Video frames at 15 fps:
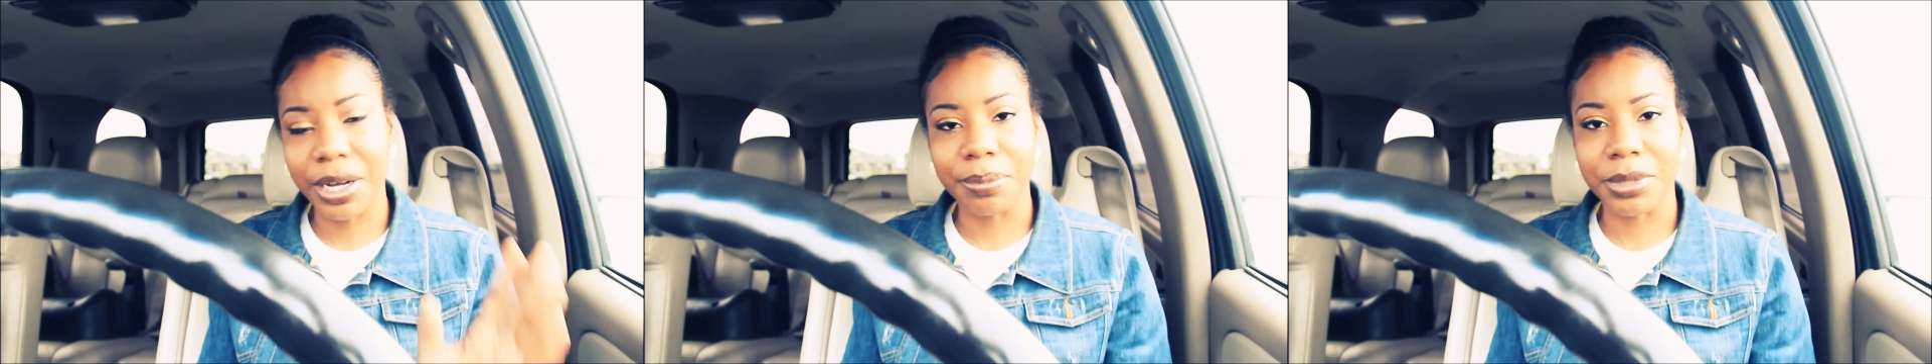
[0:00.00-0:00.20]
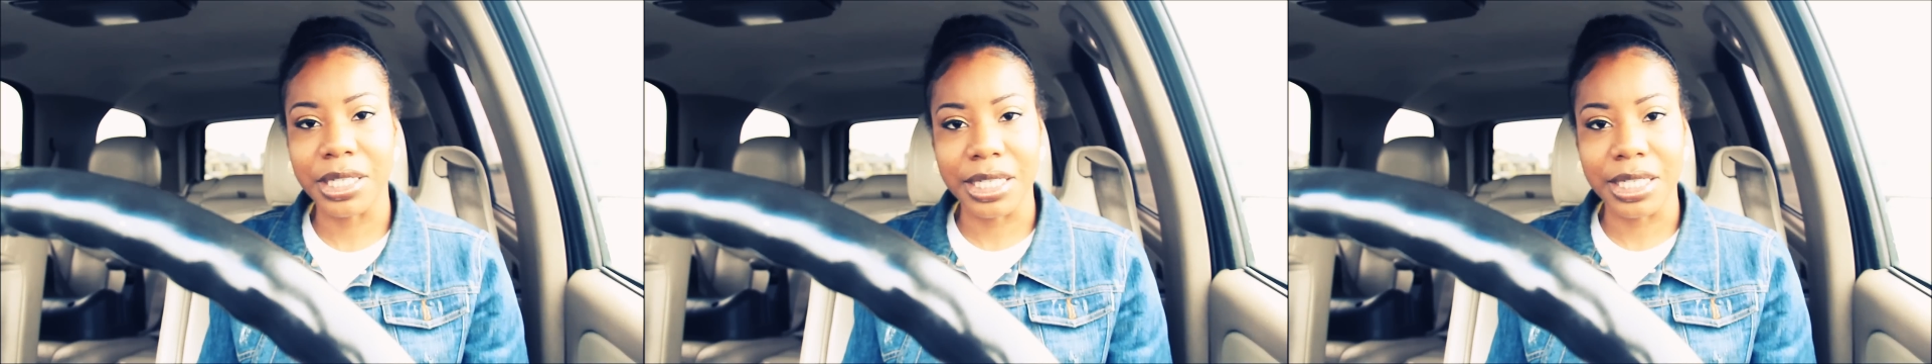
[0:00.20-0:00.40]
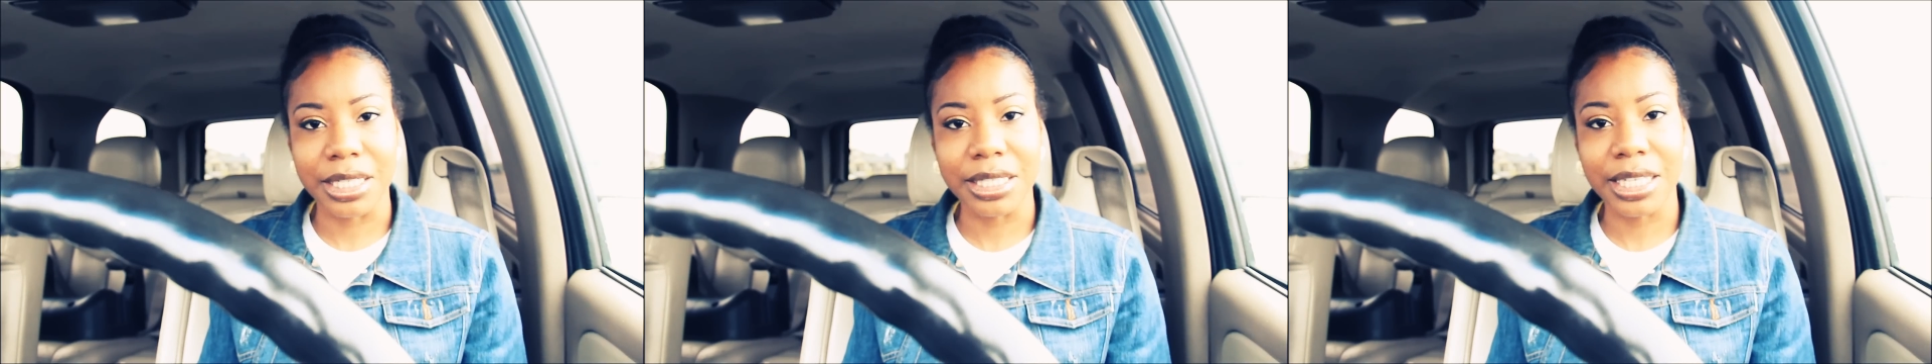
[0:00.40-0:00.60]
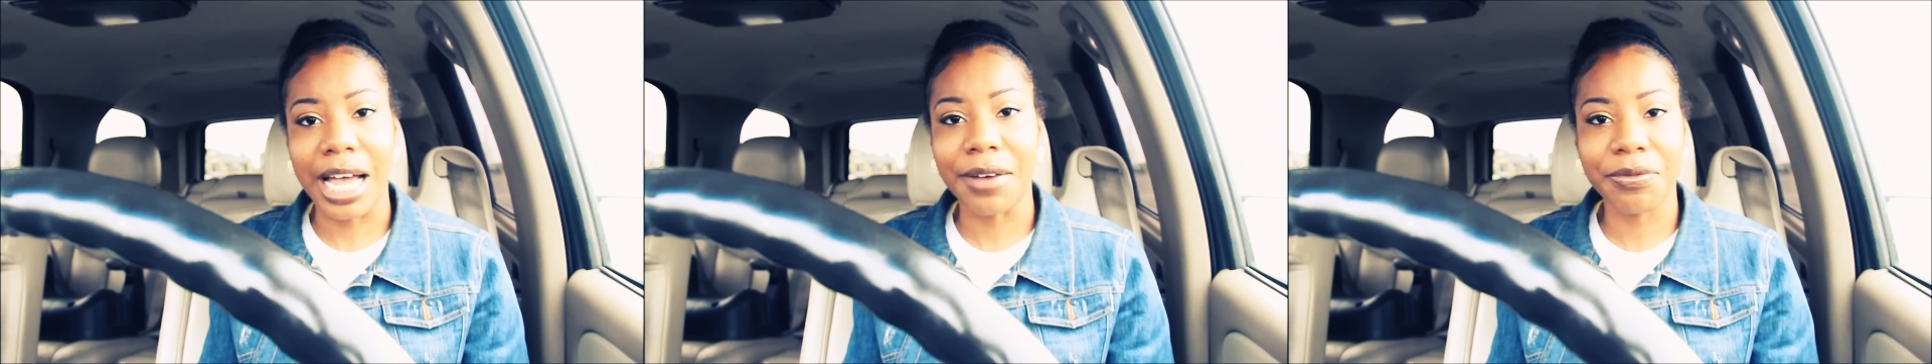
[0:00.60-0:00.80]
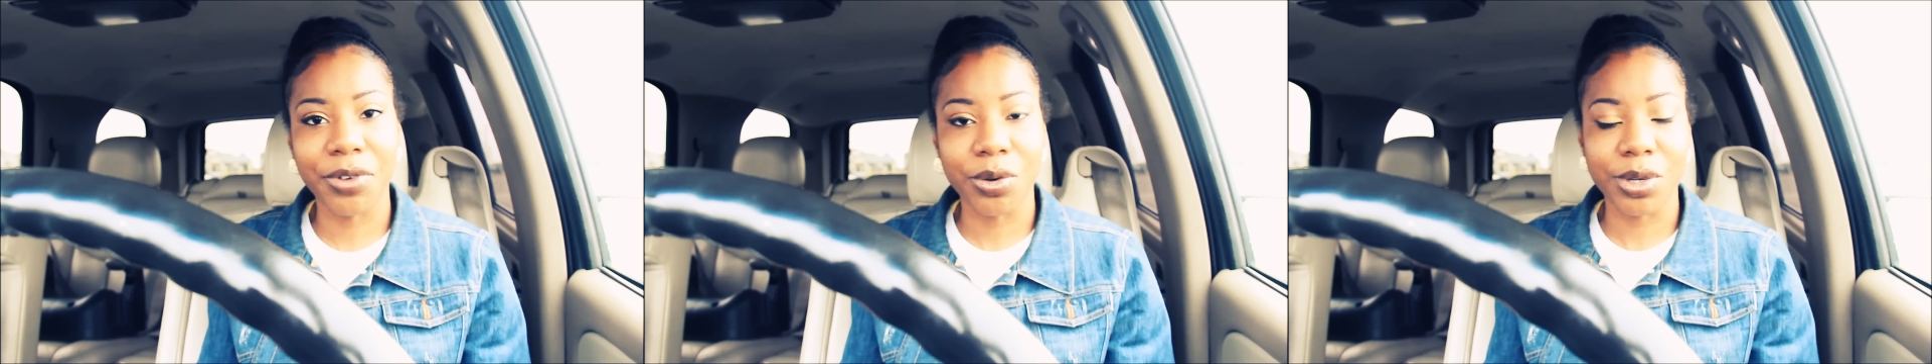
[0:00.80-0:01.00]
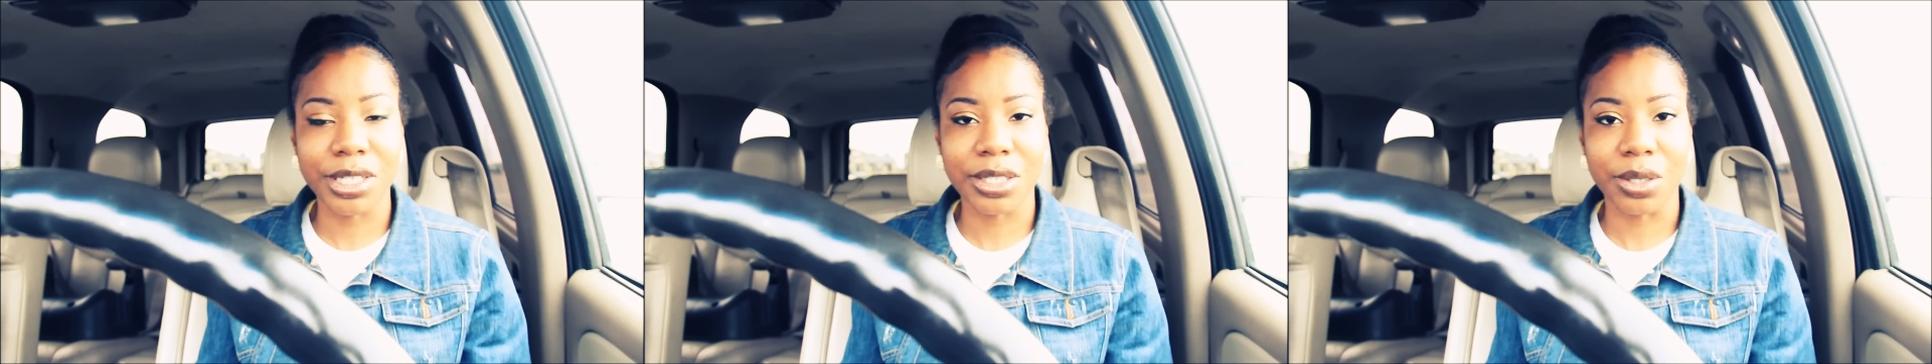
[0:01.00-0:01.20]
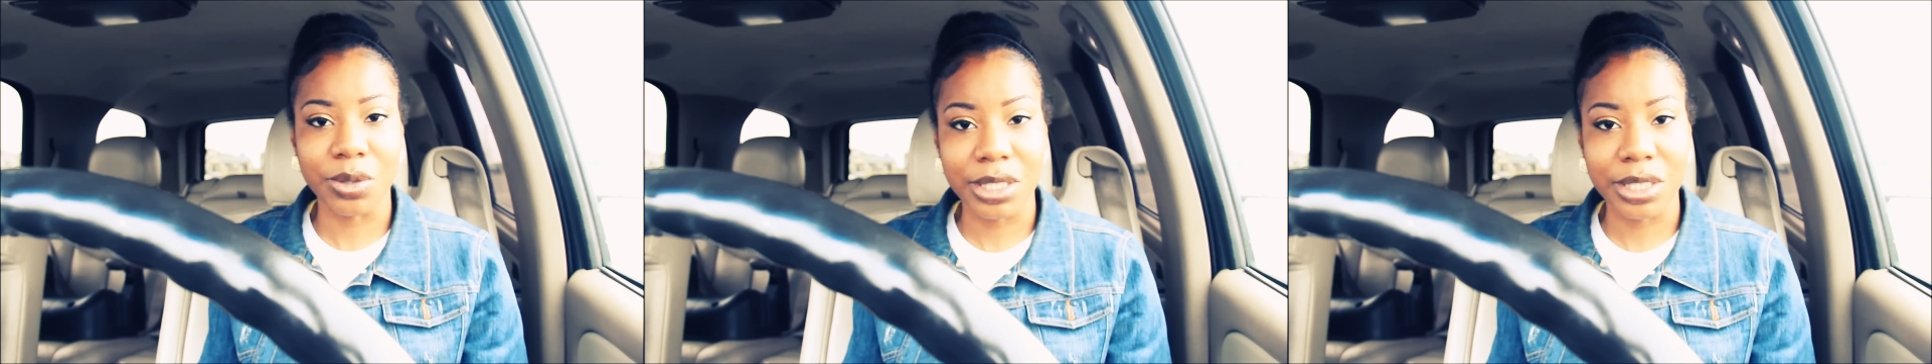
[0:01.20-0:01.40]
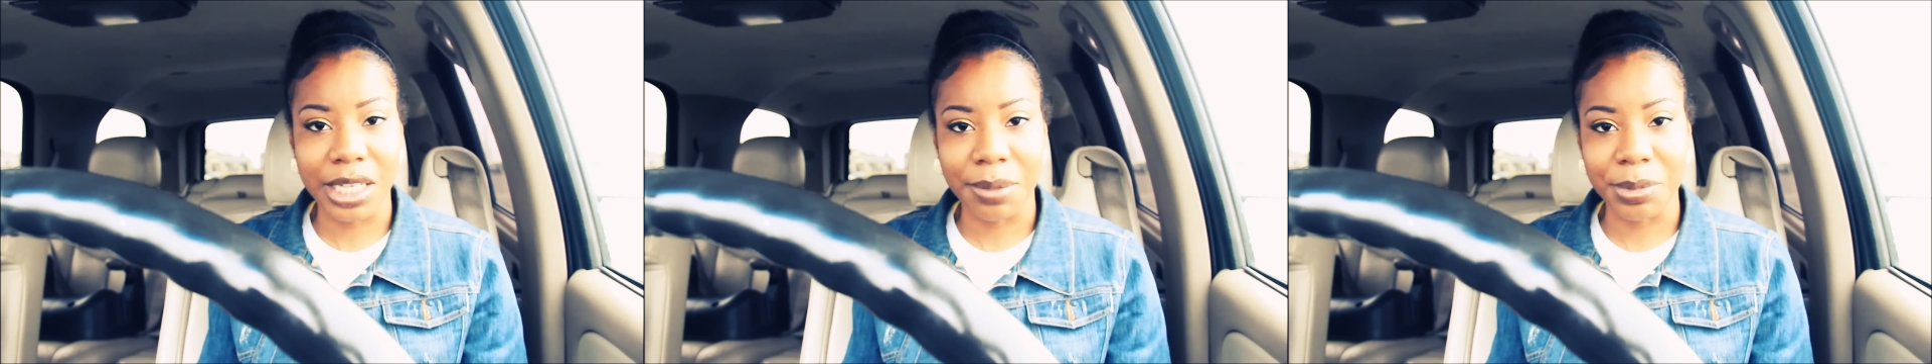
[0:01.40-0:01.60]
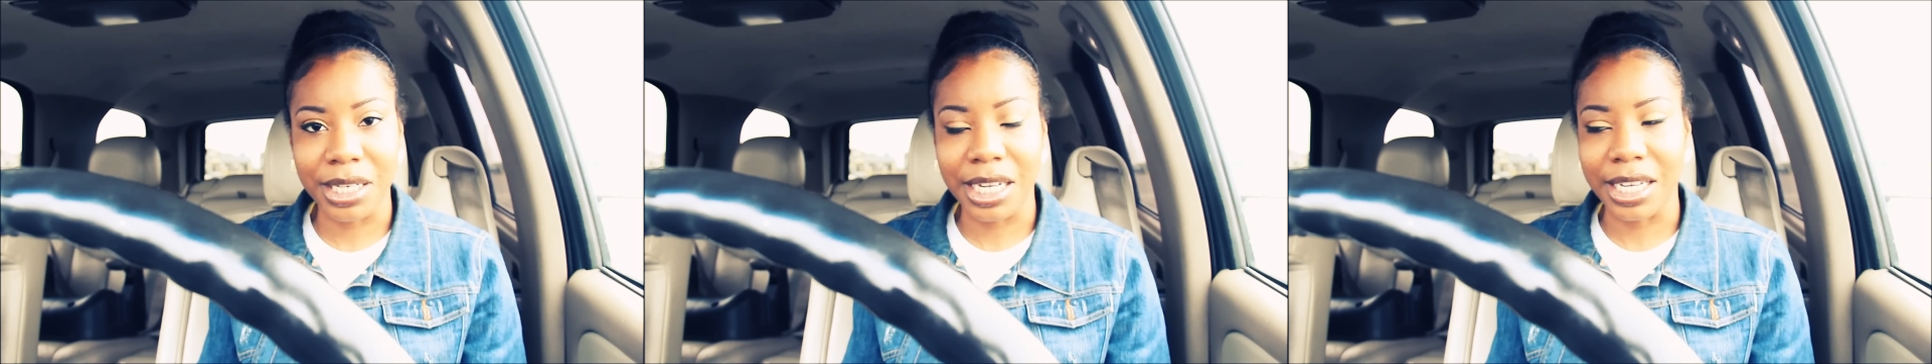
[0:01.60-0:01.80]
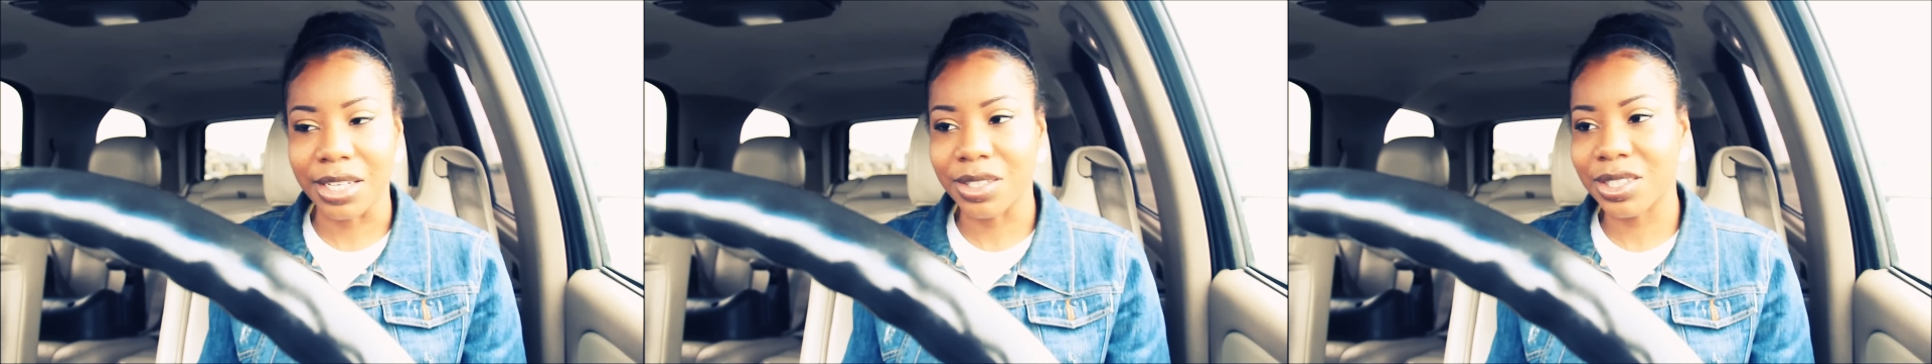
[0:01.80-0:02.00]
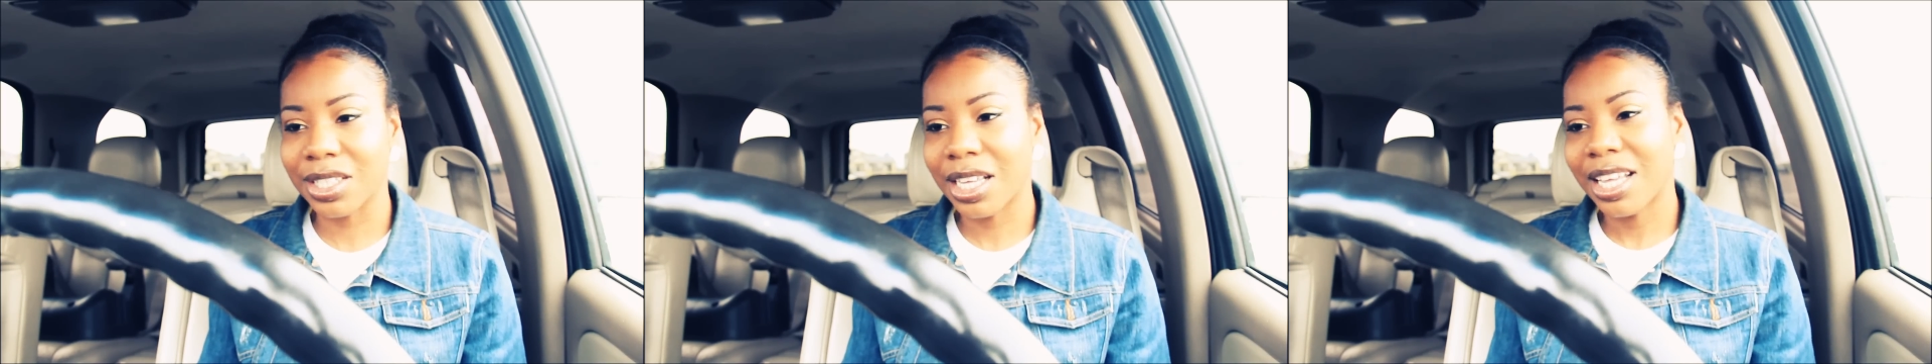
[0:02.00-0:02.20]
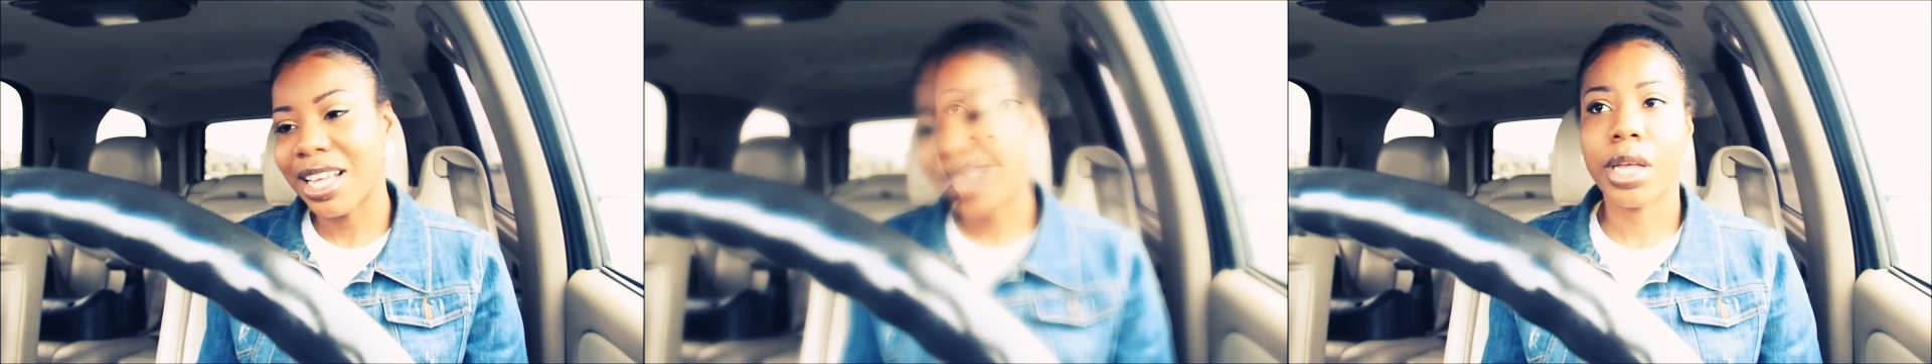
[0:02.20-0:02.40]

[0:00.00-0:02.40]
bump this. I'll focus on something else.